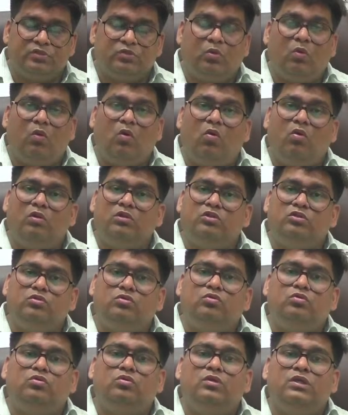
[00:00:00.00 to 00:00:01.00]
So
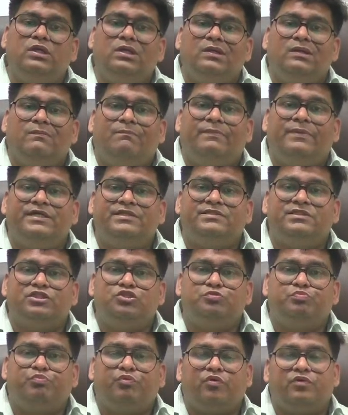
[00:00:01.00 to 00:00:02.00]
although by
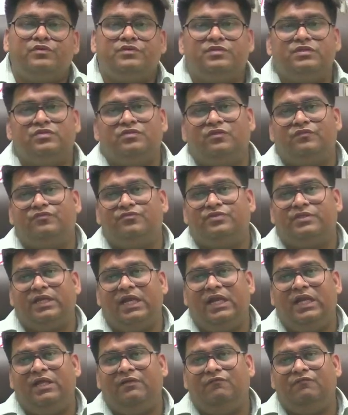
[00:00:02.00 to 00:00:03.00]
such process of
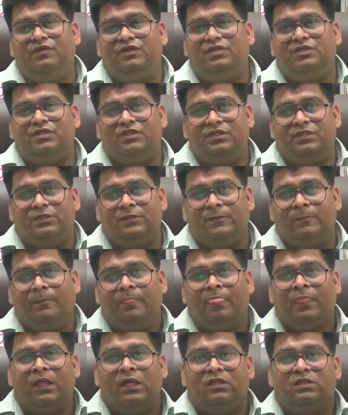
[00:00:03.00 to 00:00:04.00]
cell
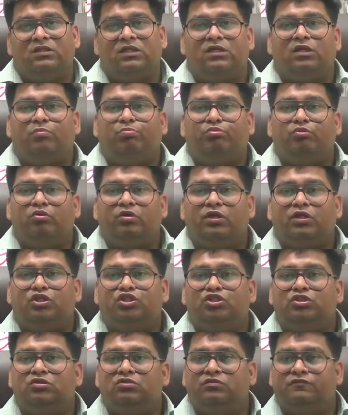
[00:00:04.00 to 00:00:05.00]
division the
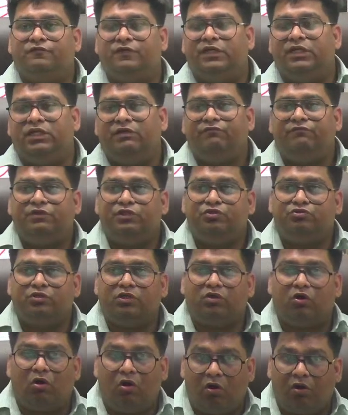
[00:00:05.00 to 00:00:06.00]
reproduction of
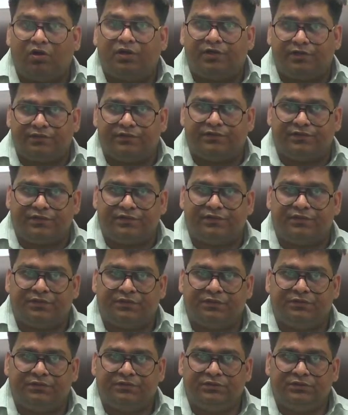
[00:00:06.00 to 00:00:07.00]
individual occurs,
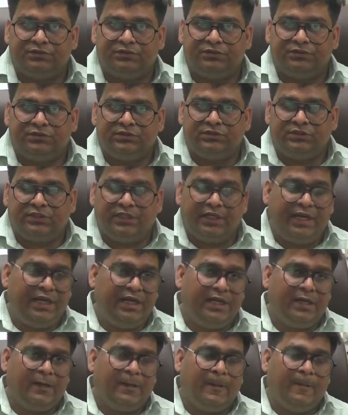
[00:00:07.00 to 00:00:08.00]

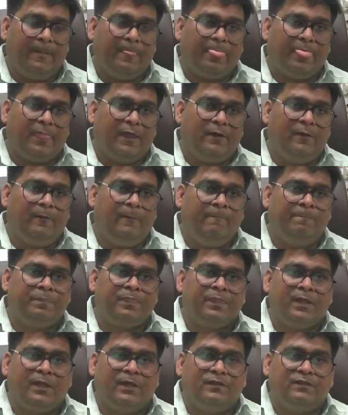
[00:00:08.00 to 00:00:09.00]
right,
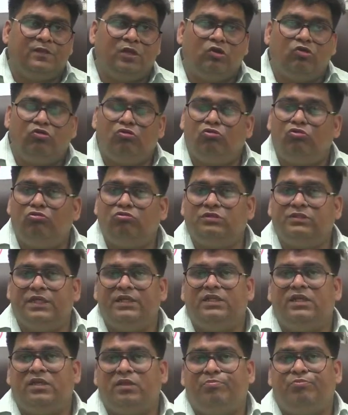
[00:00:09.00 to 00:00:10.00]
the growth
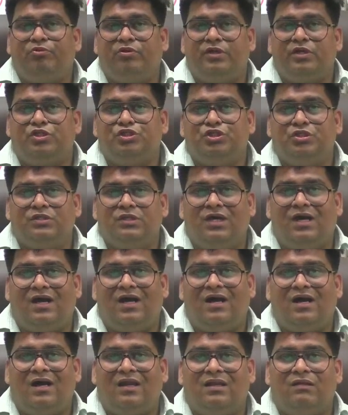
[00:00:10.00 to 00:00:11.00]
and the reproduction
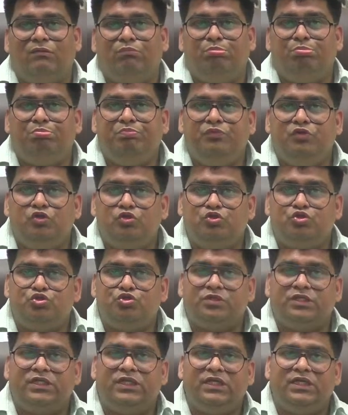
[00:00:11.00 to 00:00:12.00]
are
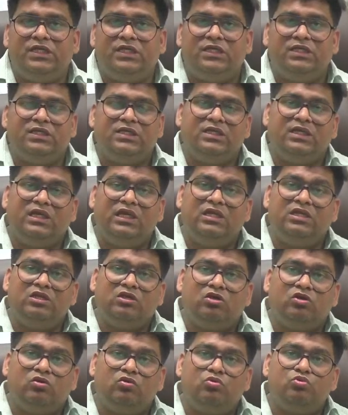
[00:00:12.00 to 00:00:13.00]
mutually
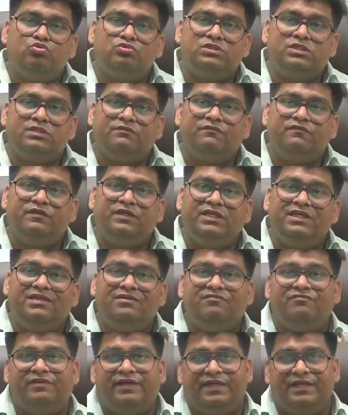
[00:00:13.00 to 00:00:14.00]
inclusive
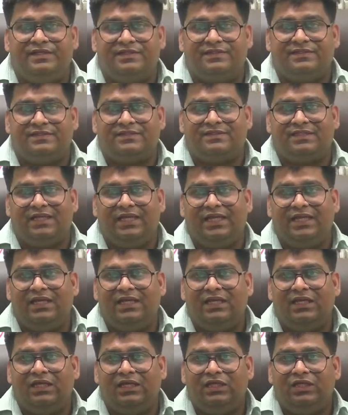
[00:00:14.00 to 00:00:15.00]
events
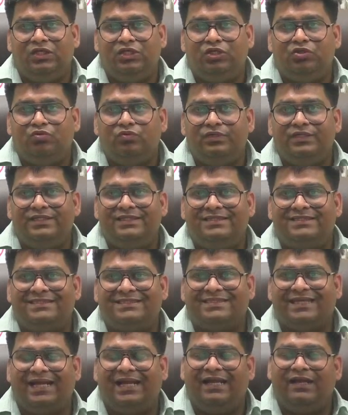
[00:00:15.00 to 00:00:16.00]
in
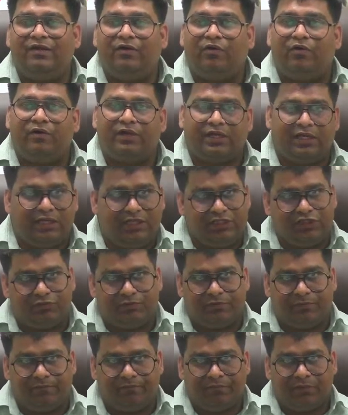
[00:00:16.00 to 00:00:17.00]
unicelled
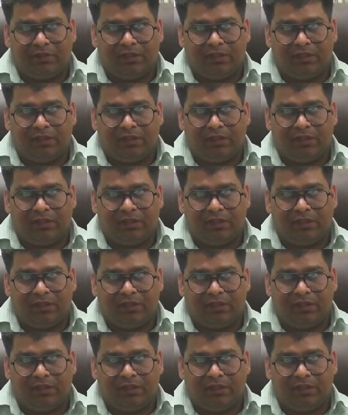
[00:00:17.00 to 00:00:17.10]
organism,